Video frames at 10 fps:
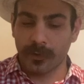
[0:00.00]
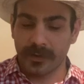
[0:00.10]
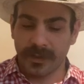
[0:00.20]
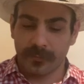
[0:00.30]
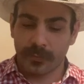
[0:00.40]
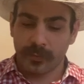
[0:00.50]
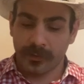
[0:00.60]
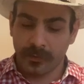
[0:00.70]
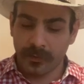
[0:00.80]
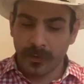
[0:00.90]
at that point.
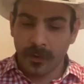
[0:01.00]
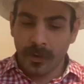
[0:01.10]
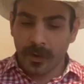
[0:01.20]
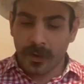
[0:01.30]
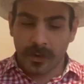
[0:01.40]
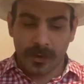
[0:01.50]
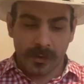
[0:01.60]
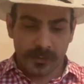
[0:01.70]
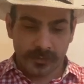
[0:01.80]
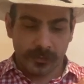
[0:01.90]

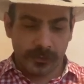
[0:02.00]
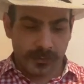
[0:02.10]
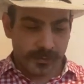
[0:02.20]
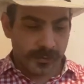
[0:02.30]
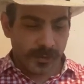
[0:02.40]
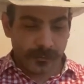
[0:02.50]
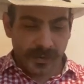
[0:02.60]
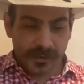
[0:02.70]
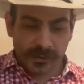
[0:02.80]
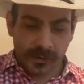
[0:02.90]
Uh, so you just uh,
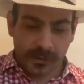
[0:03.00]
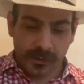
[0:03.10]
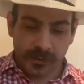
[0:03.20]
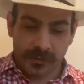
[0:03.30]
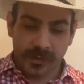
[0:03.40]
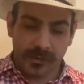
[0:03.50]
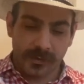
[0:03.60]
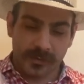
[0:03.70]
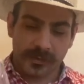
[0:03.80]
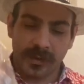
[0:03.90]
basically uh, take
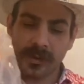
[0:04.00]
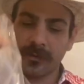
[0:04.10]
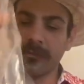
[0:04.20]
this off.